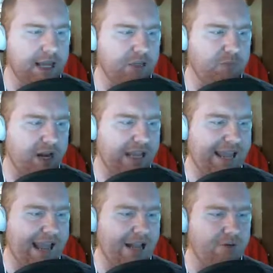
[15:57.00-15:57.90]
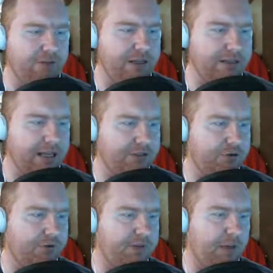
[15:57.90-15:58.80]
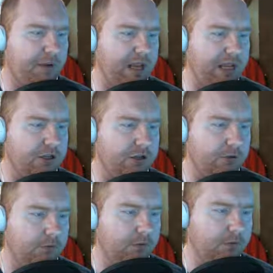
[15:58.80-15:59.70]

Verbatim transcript: things, but I can't do these things that you tell me I can do.